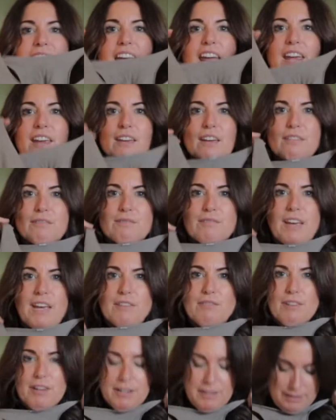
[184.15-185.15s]
a
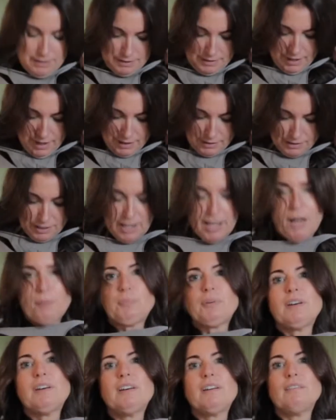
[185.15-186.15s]
favorite tank
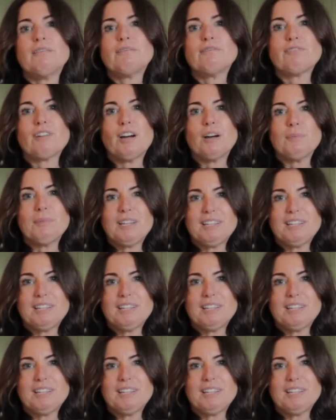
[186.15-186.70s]
top from